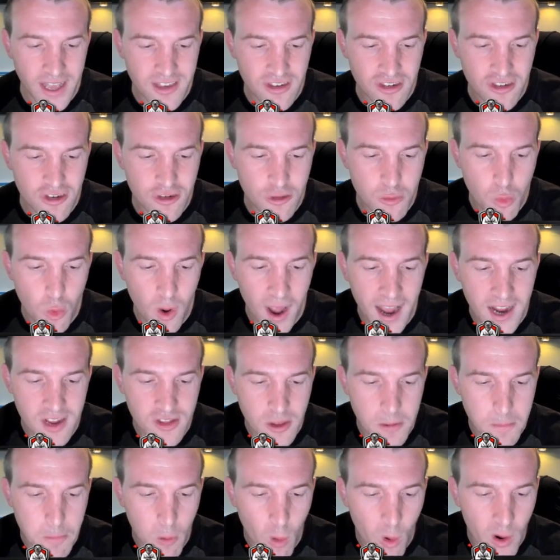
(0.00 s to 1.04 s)
Let's
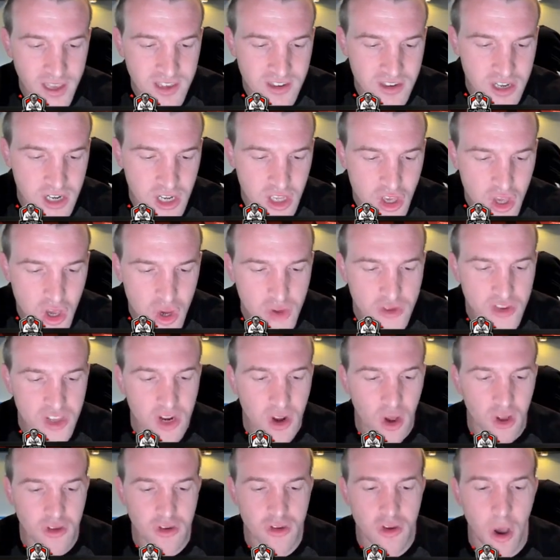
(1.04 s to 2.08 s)
swag the poison, use
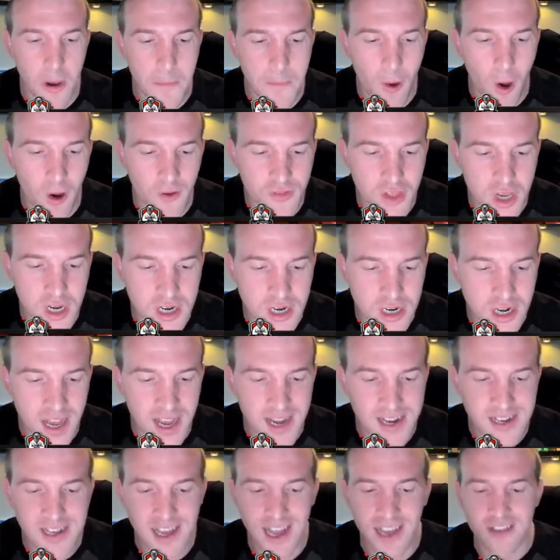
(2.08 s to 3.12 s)
it on top of the
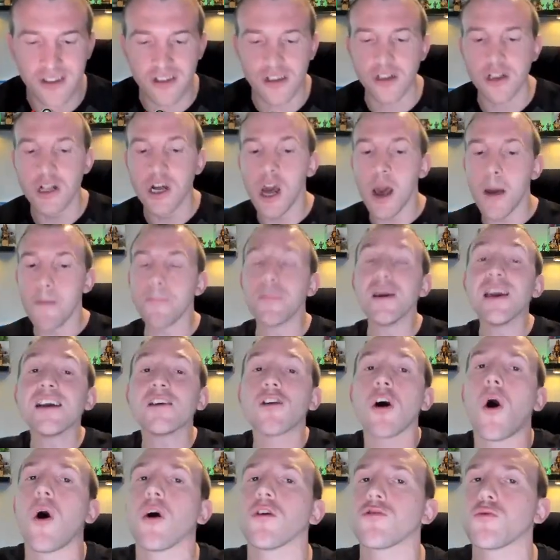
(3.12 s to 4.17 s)
clan castle
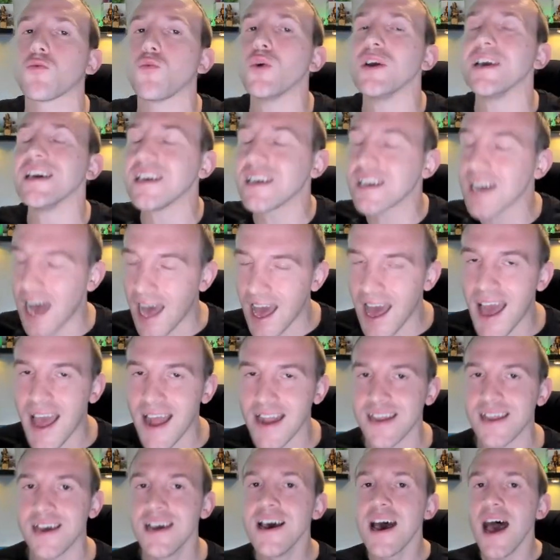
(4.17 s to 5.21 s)
because we
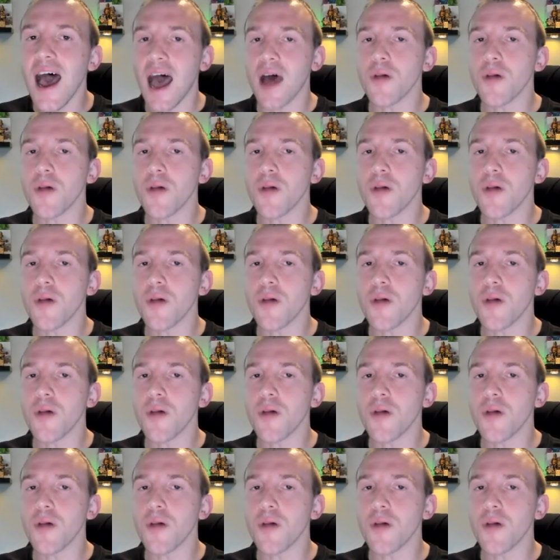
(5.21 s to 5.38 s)
can.